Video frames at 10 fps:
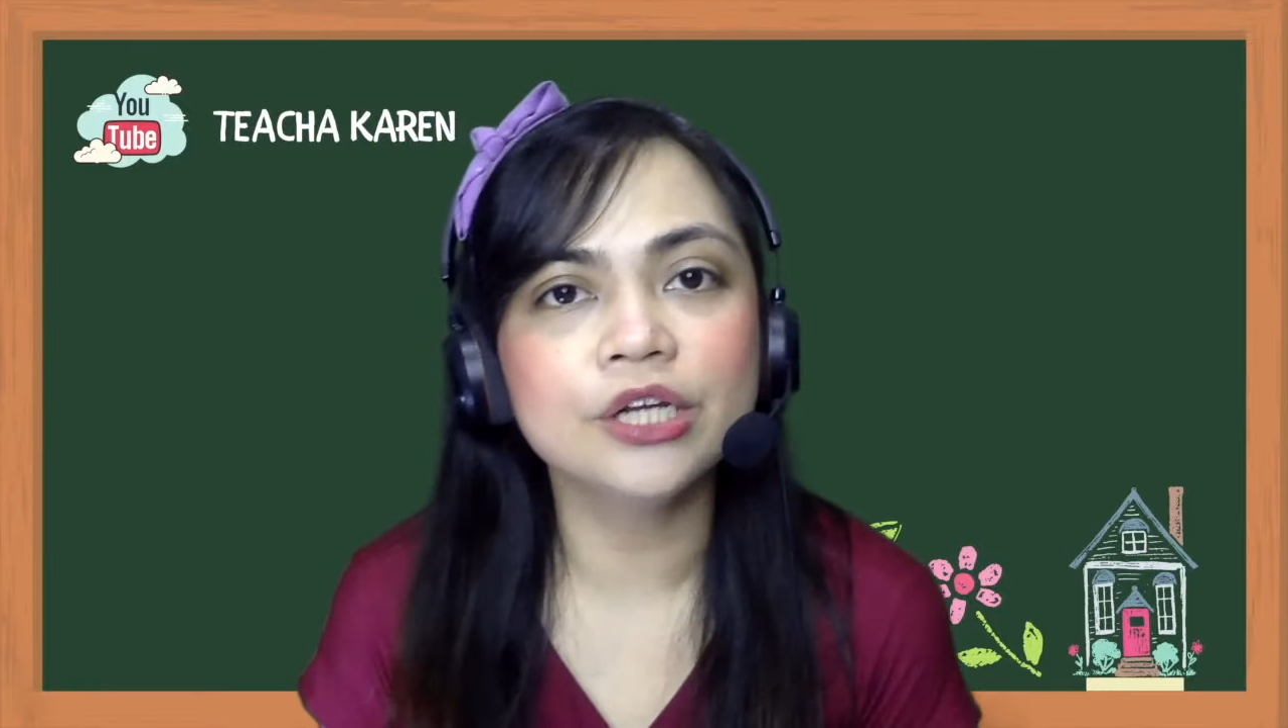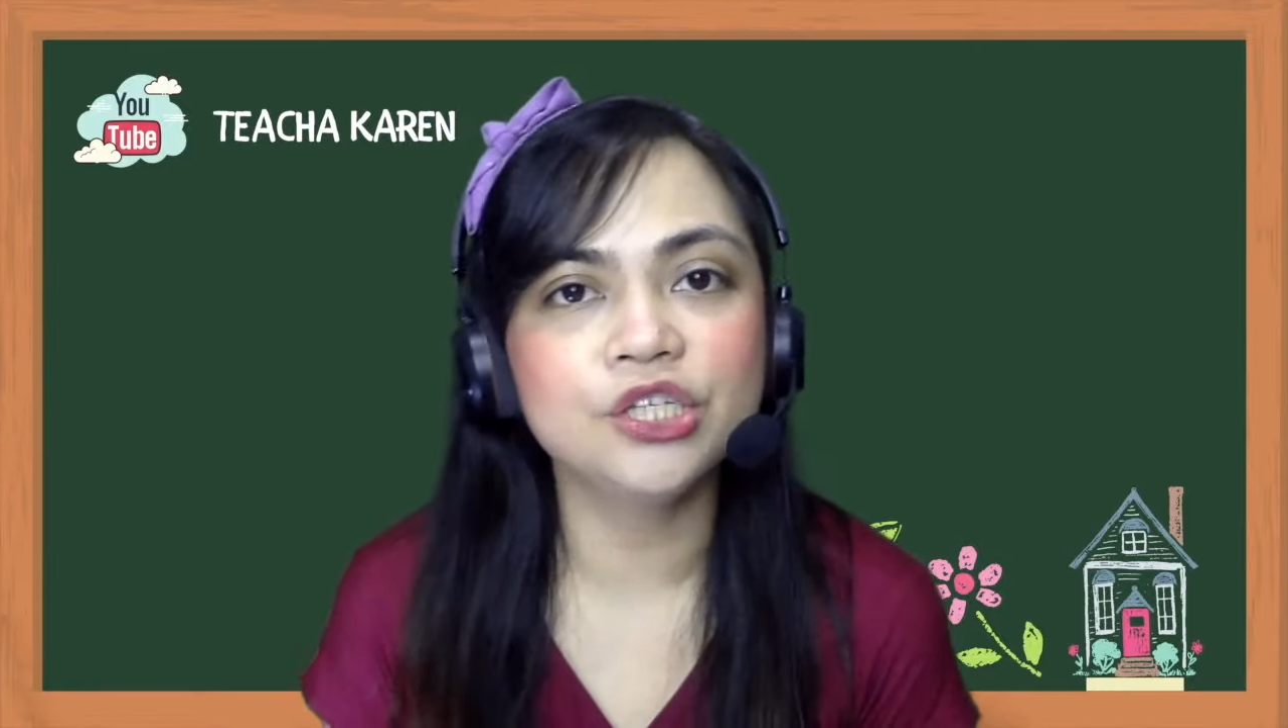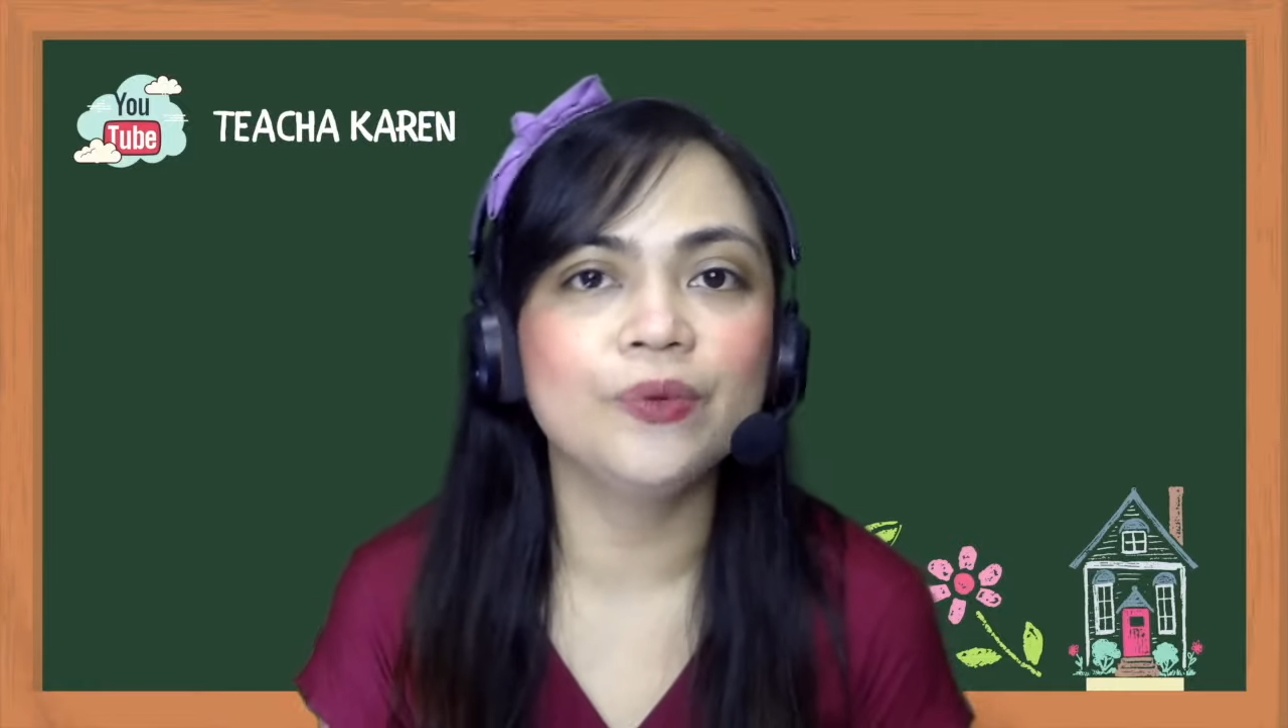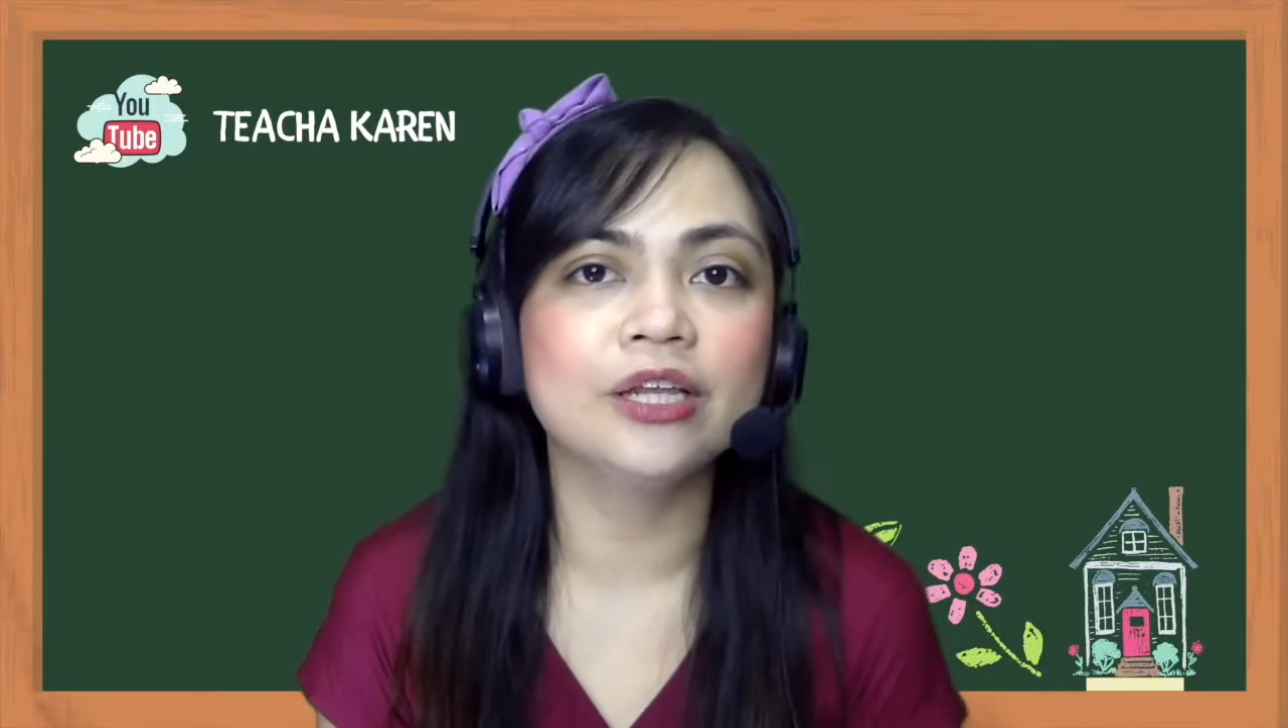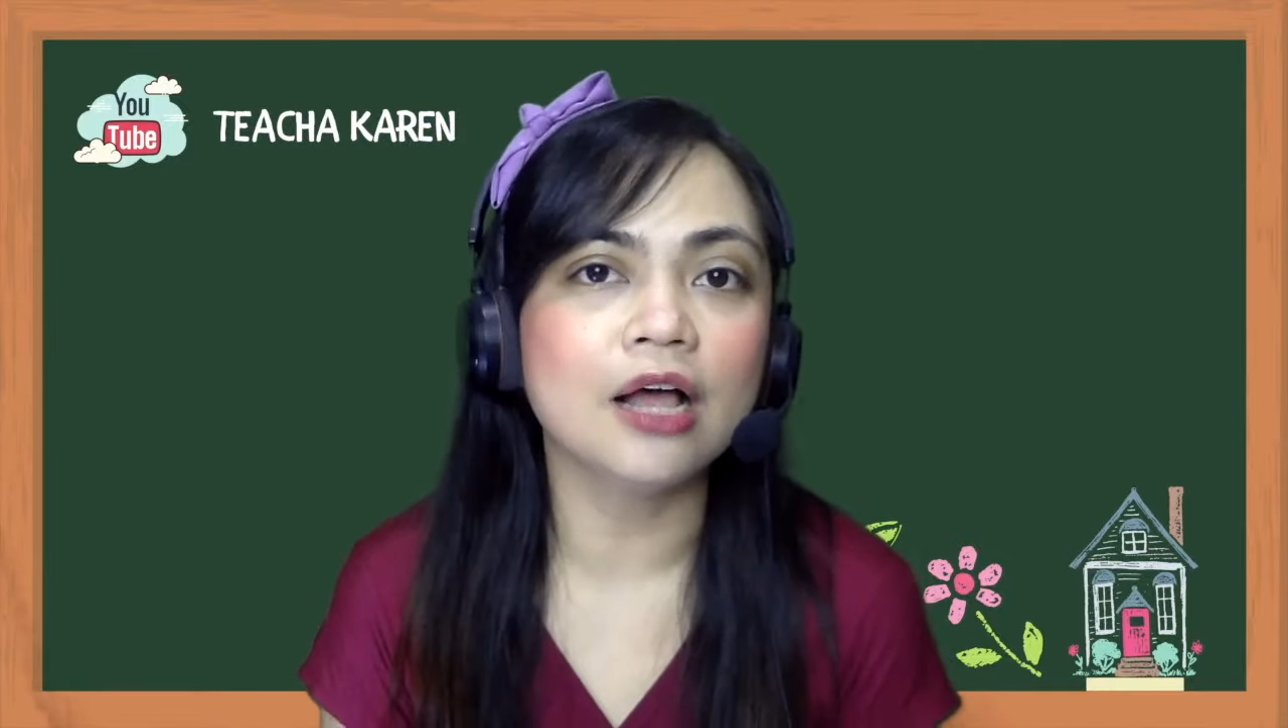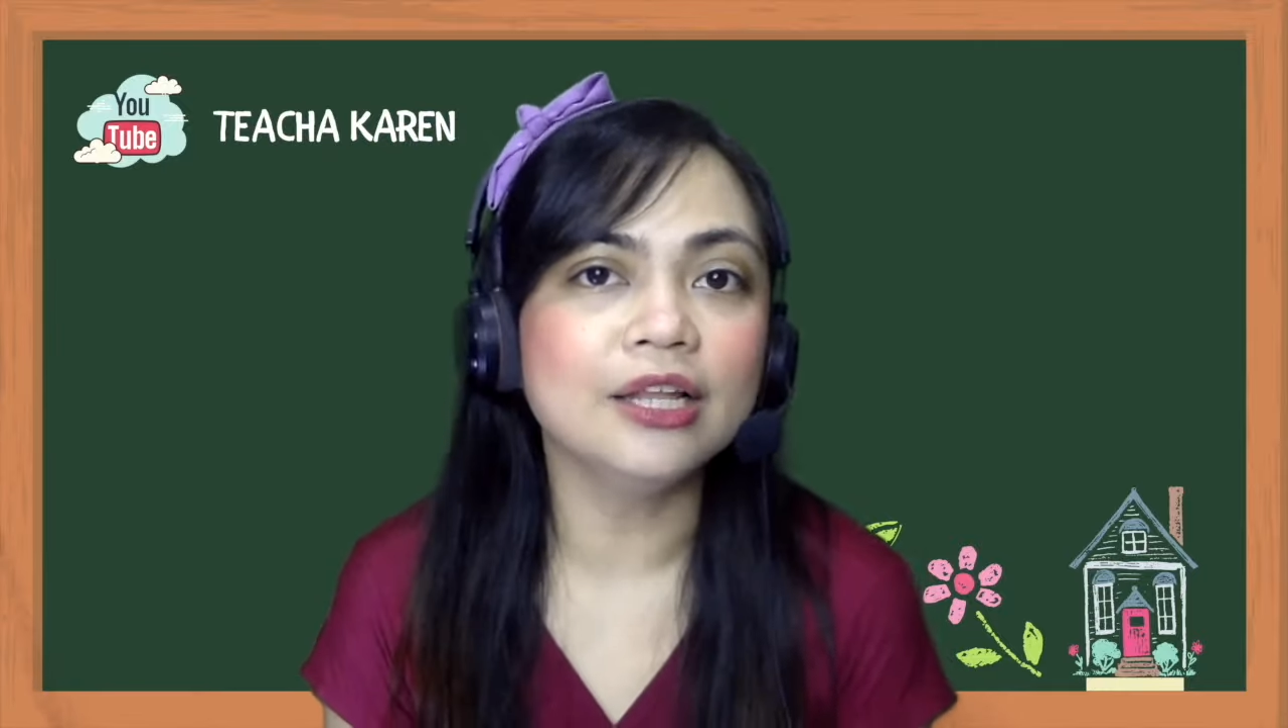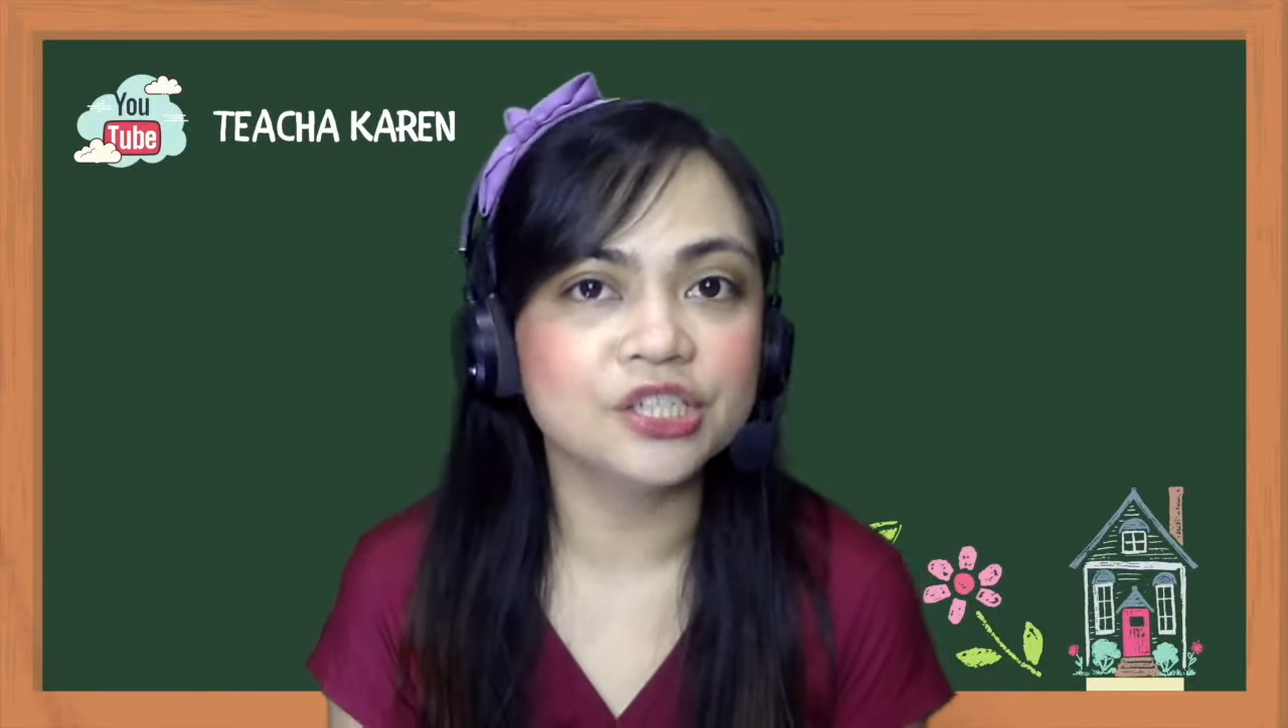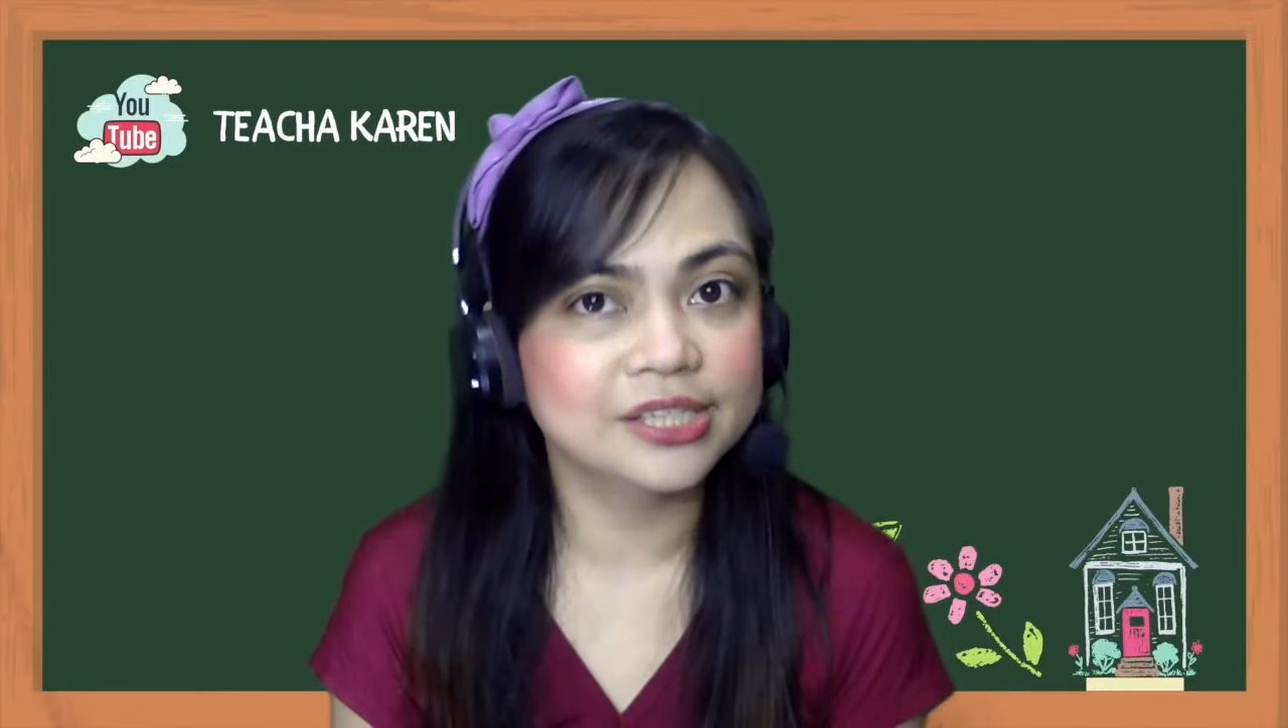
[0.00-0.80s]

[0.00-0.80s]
are doing knowledge